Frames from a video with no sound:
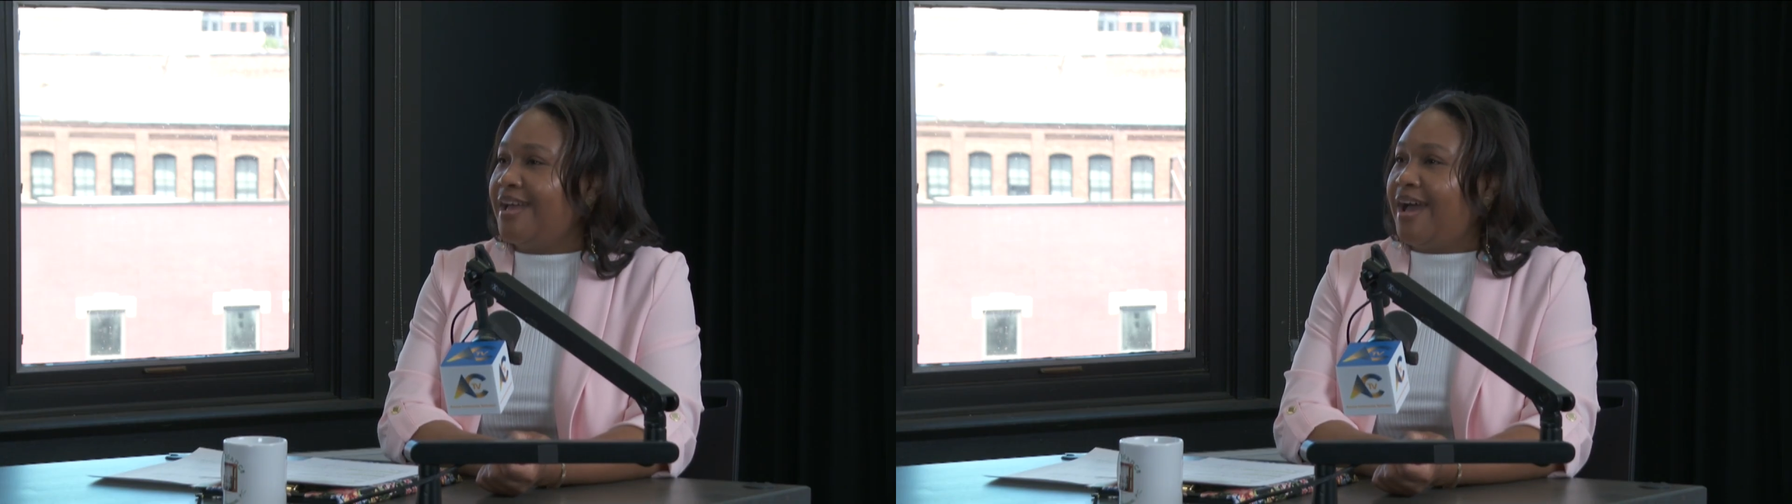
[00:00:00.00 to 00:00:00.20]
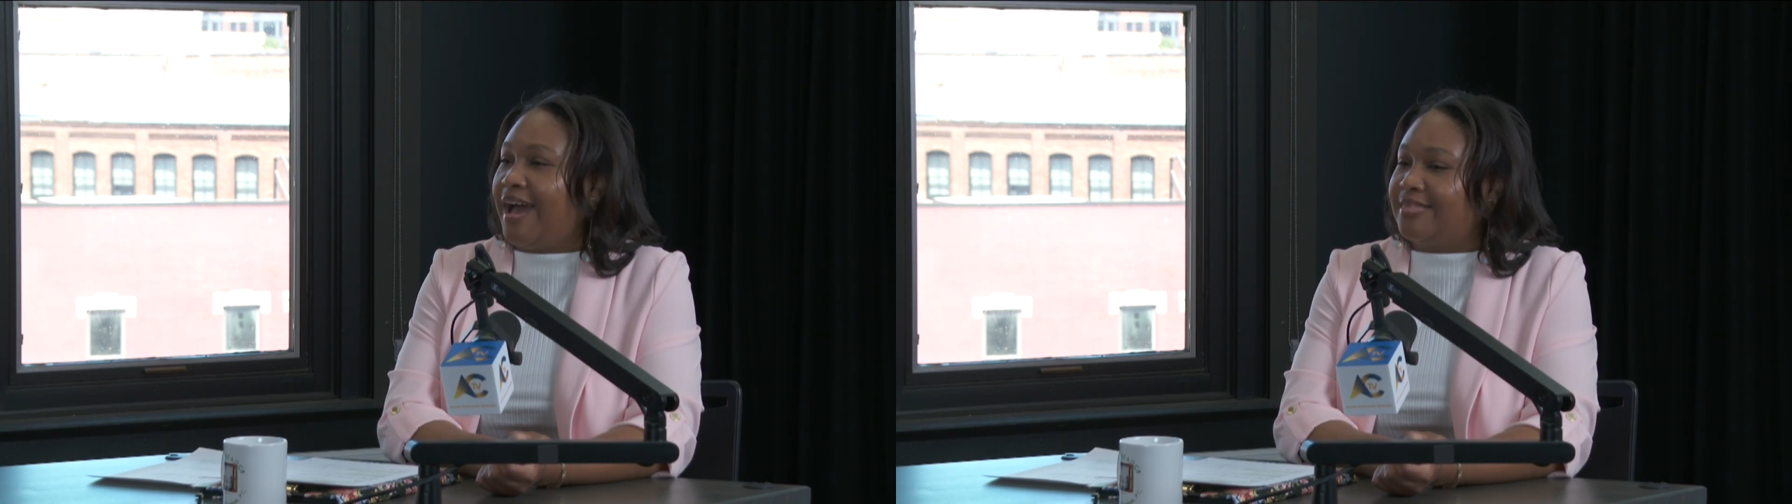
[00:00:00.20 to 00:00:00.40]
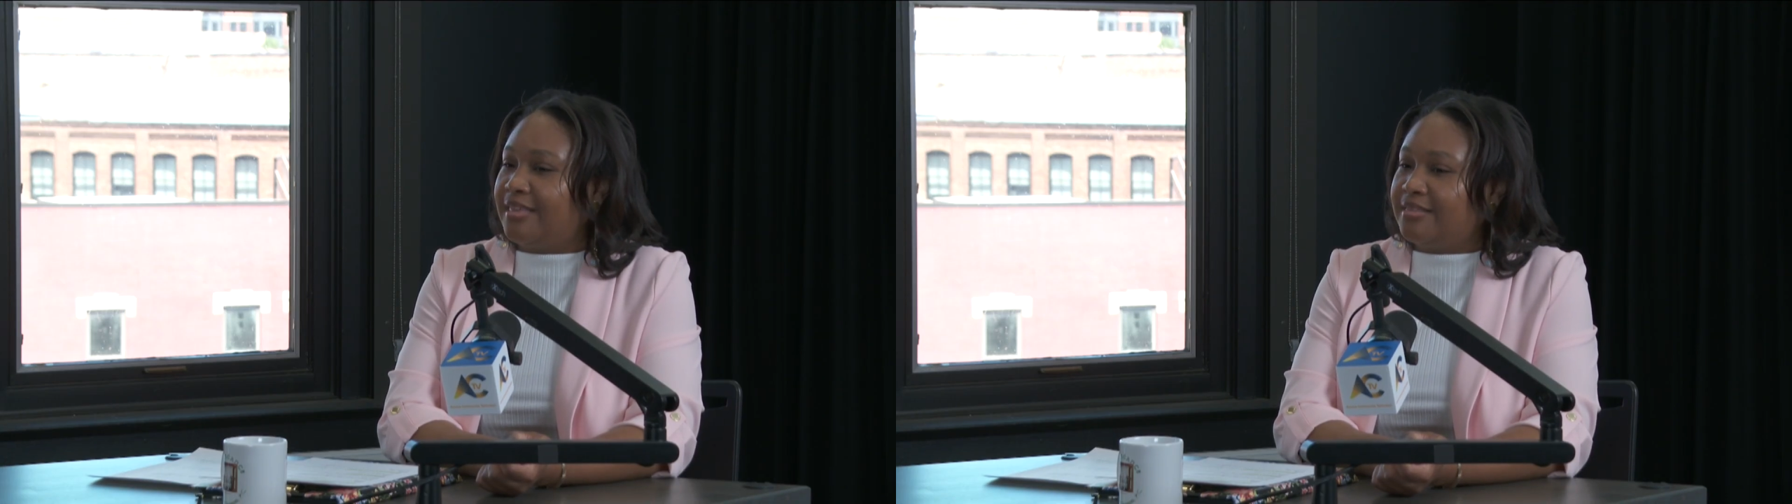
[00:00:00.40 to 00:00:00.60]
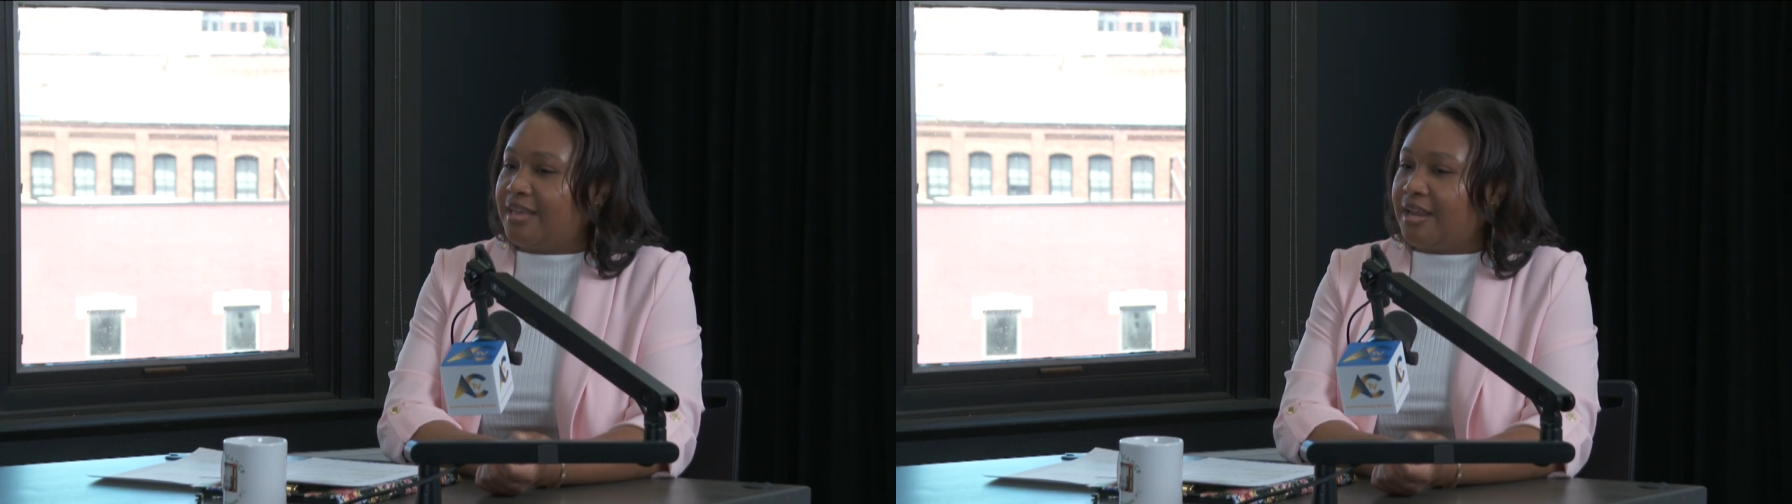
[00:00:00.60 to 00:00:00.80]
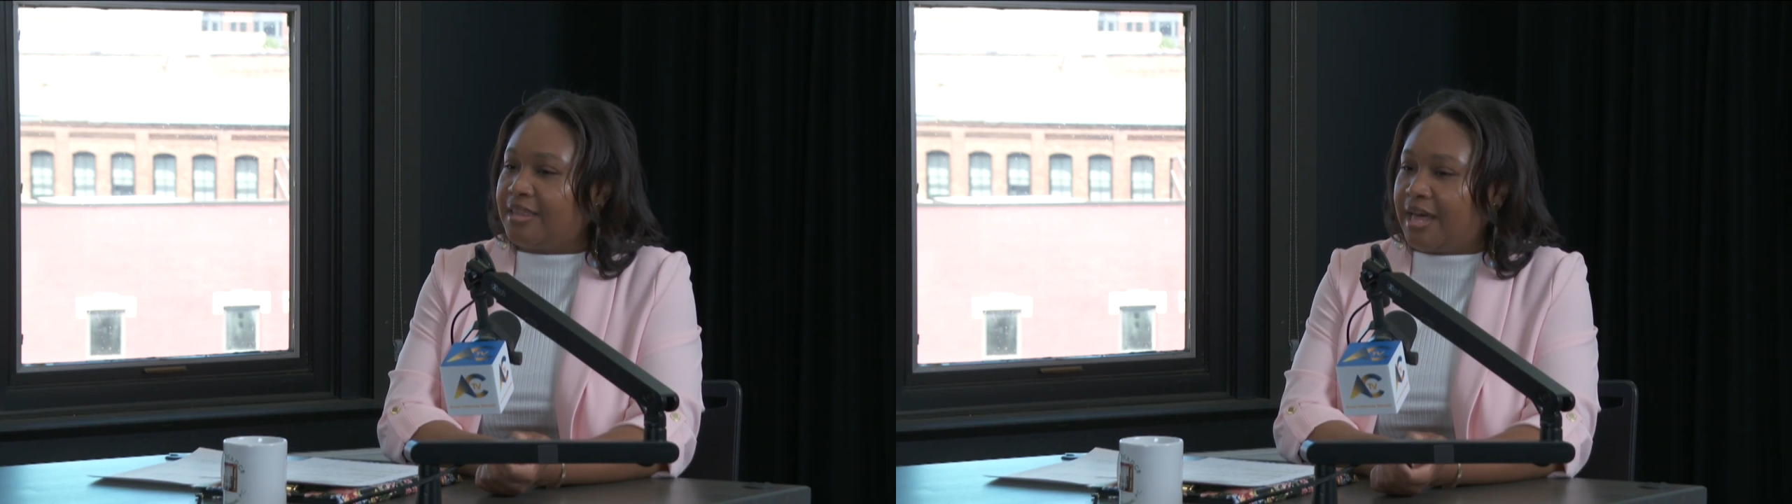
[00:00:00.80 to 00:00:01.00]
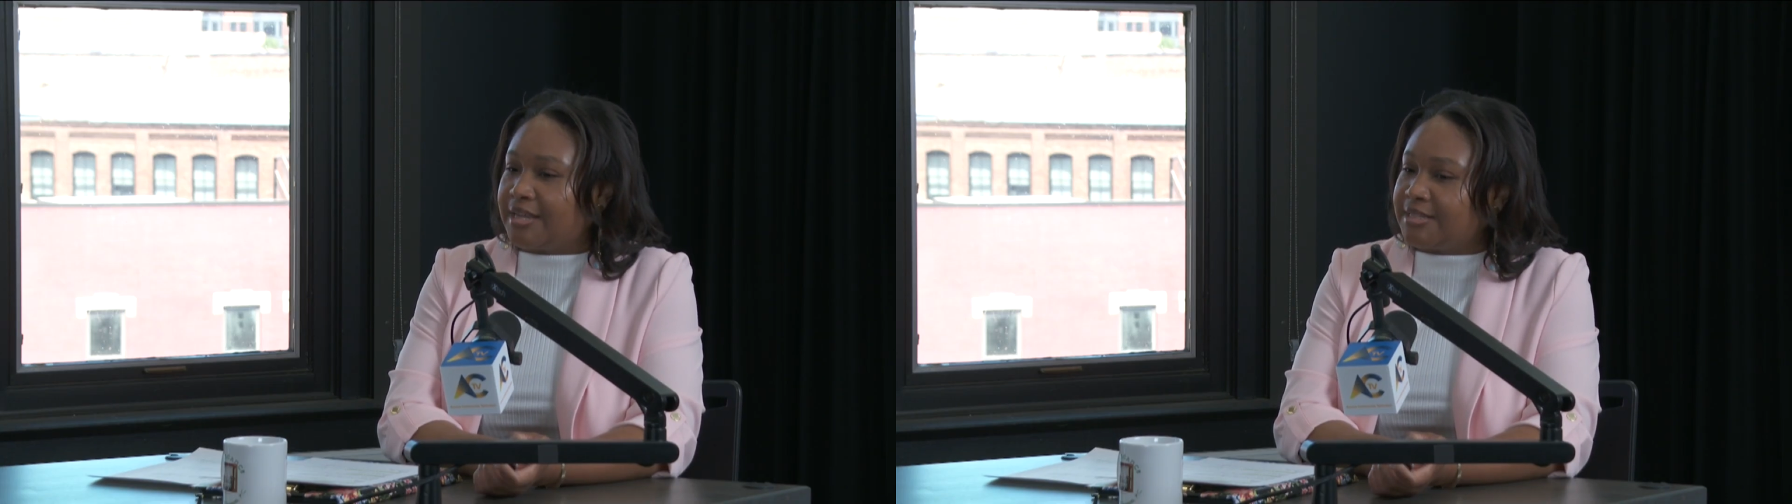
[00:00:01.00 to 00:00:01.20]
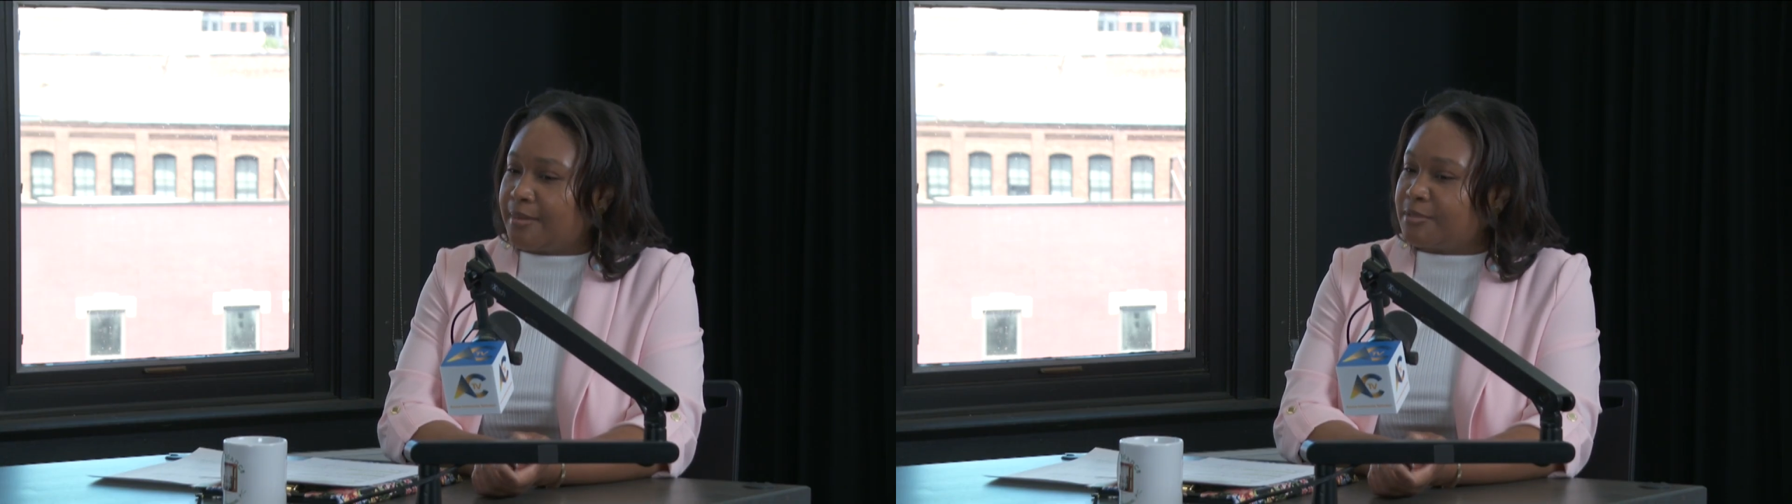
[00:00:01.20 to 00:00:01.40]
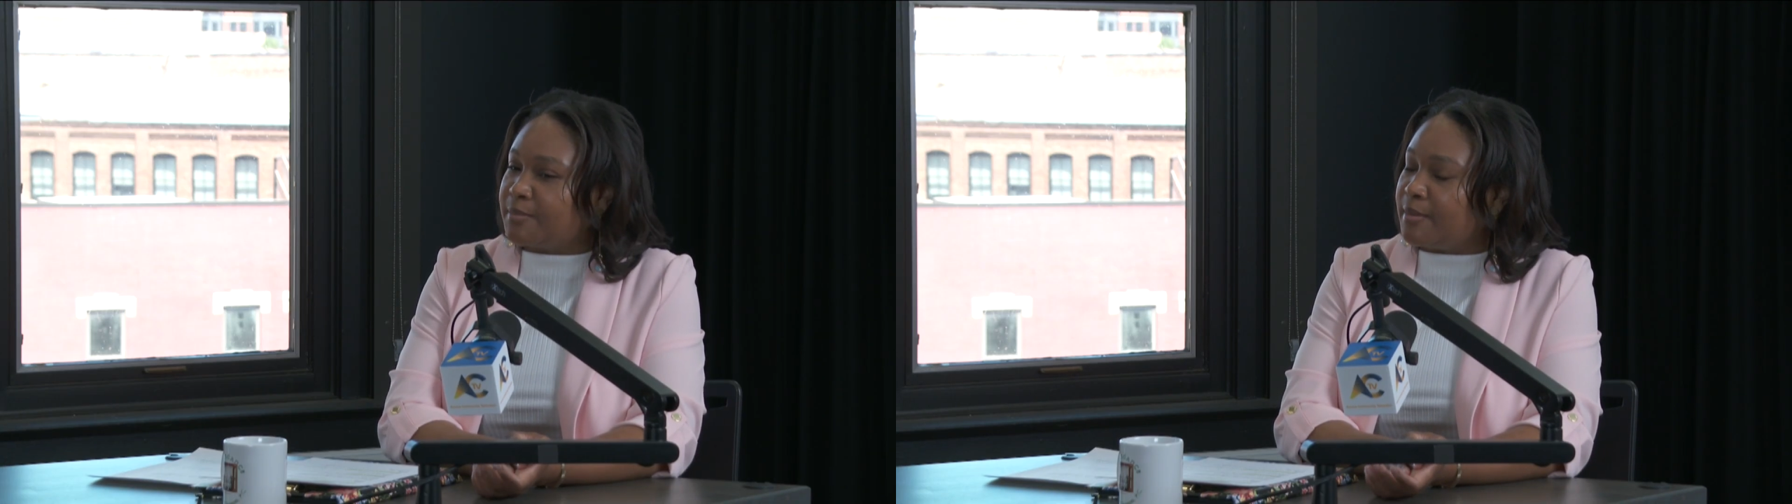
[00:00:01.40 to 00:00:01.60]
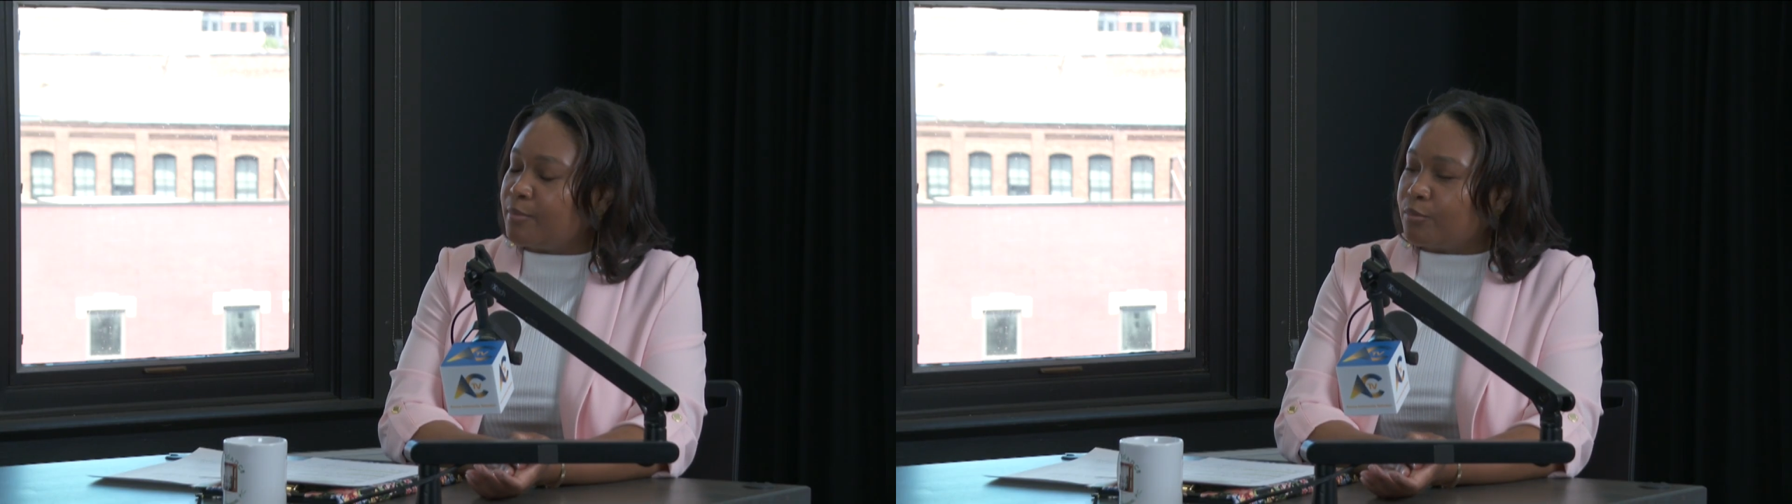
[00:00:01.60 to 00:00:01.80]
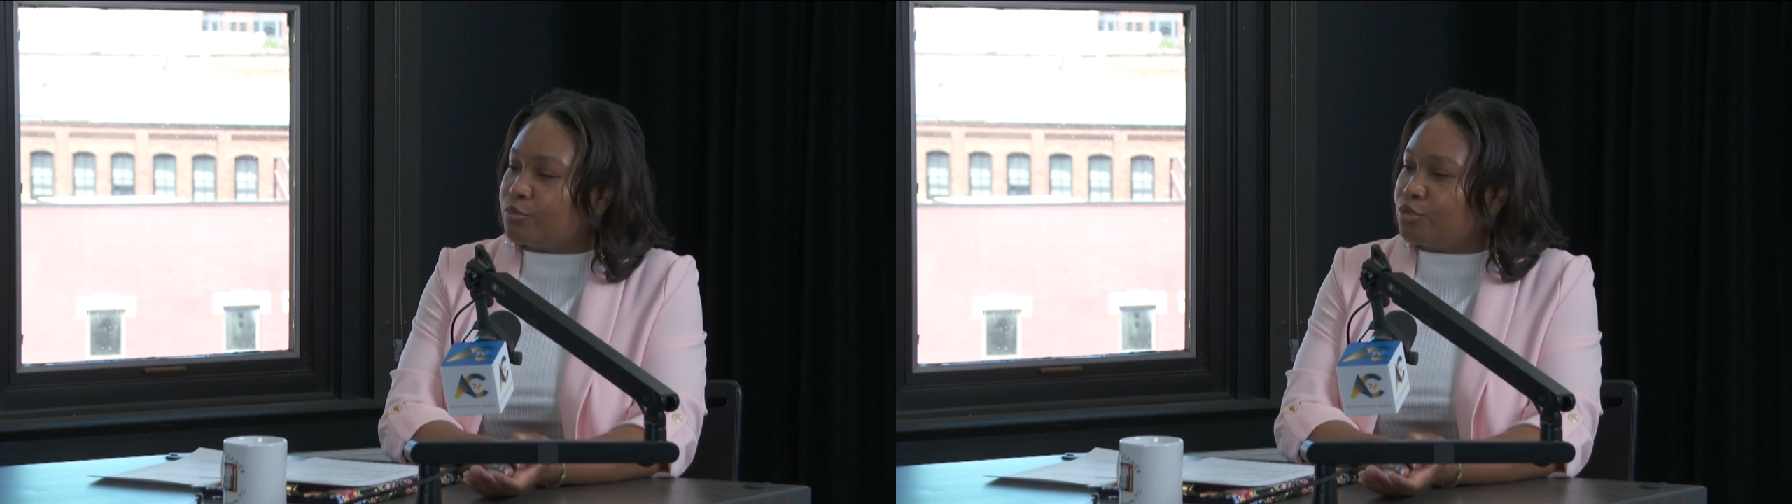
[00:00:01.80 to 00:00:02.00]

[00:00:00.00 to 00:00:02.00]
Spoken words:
I think that a lot of times people